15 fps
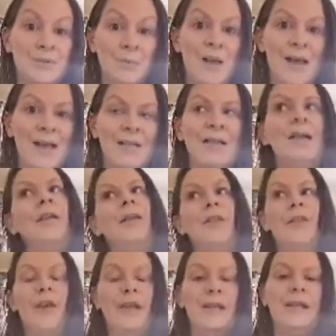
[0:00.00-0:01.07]
well,
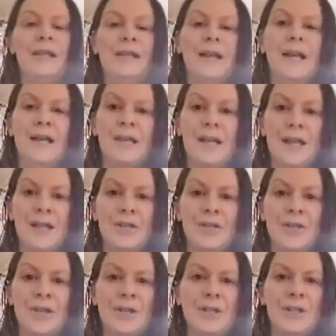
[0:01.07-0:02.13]
they need that
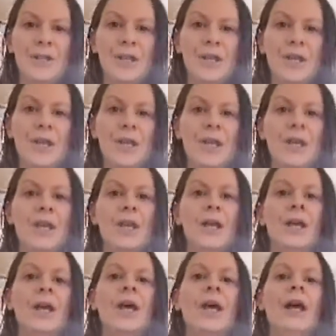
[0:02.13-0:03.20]
connection,
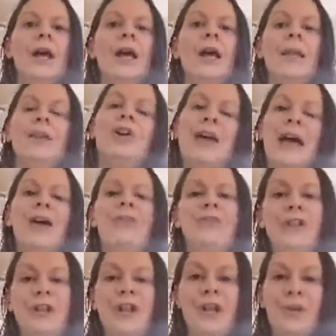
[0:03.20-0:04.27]
and look
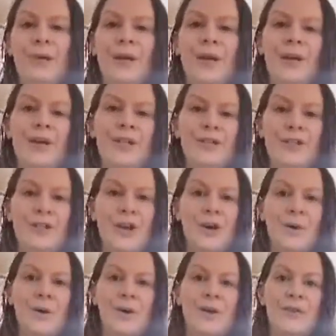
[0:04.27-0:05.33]
after you.
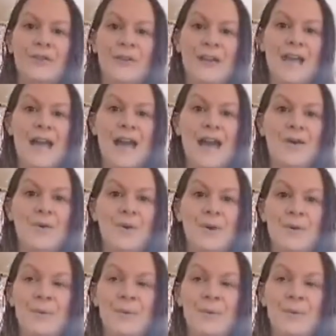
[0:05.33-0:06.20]
So for now,